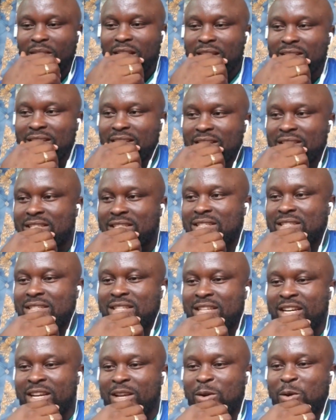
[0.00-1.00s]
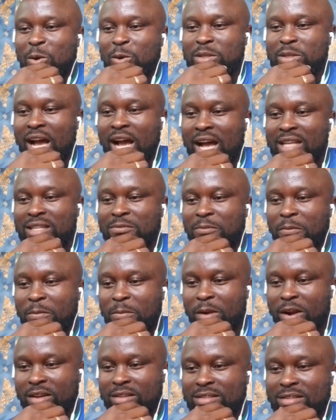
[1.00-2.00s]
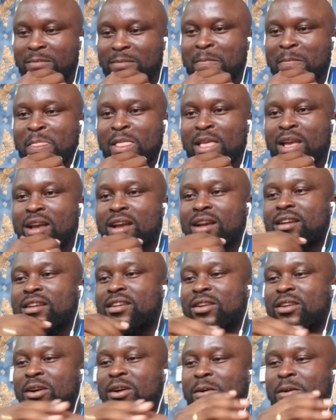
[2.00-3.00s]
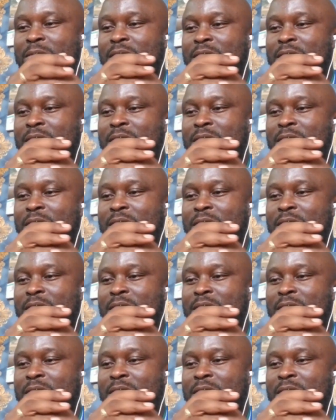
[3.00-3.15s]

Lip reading: these three goats has for us. You know,